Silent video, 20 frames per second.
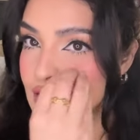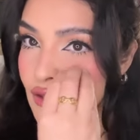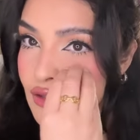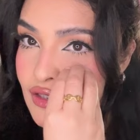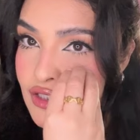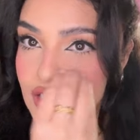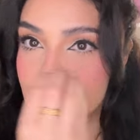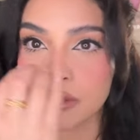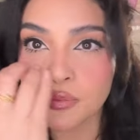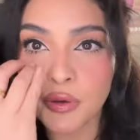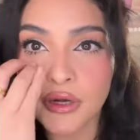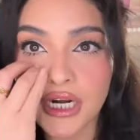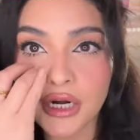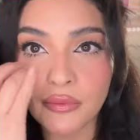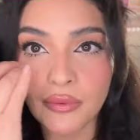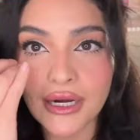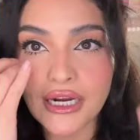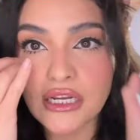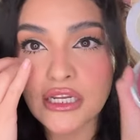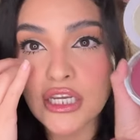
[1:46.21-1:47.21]
So you just put it
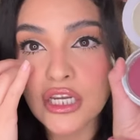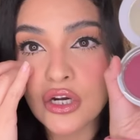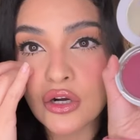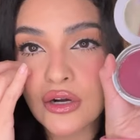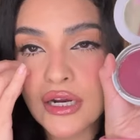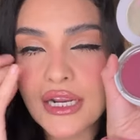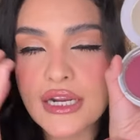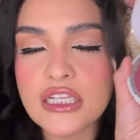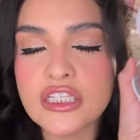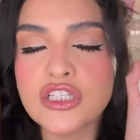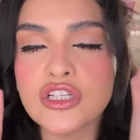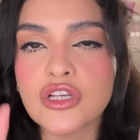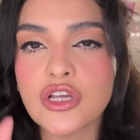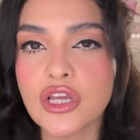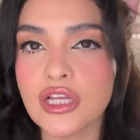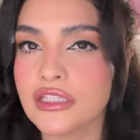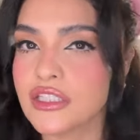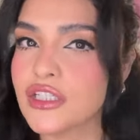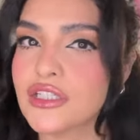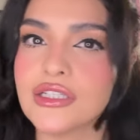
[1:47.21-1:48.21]
right here and
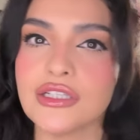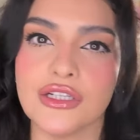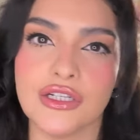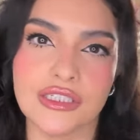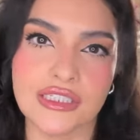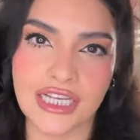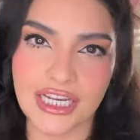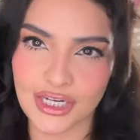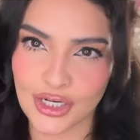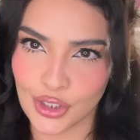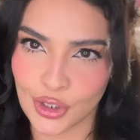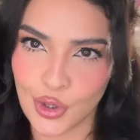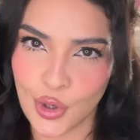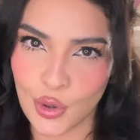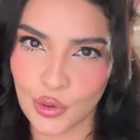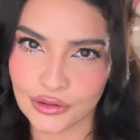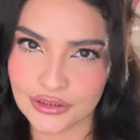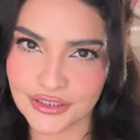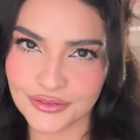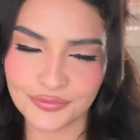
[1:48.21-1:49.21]
it just looks like you're
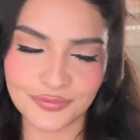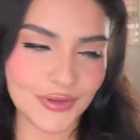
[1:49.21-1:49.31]
cold,